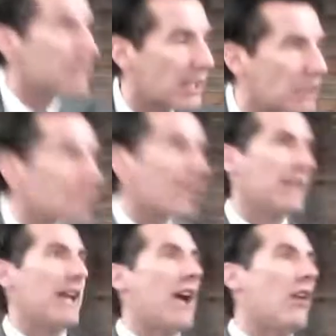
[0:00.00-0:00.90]
on you right
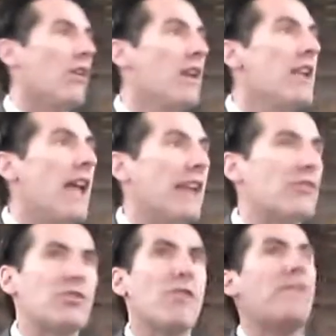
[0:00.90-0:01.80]
now, and
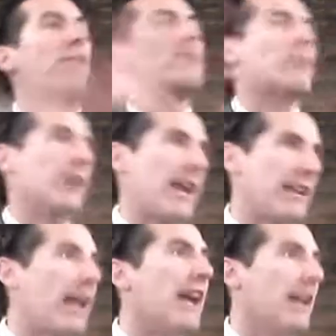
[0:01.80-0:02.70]
there's no footprint
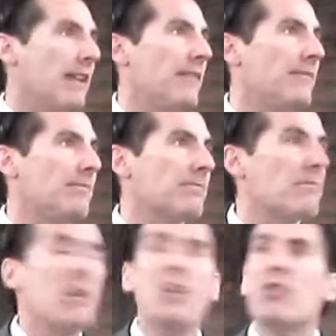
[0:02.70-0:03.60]
online.
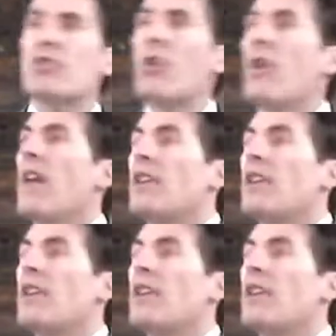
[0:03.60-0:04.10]
So